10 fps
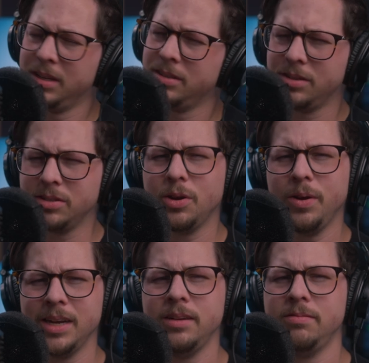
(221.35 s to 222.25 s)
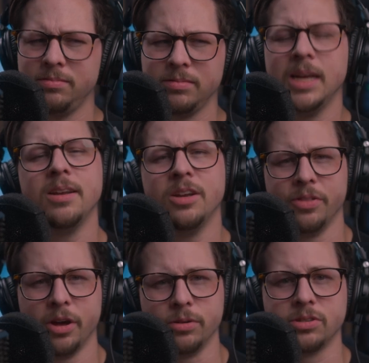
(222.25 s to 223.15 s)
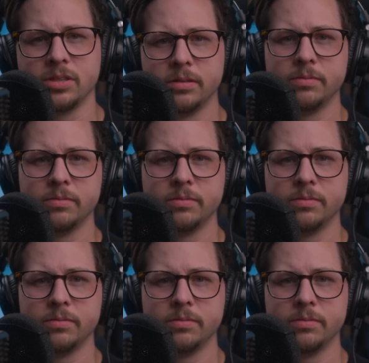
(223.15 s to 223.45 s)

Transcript: So let's go ahead and get into those.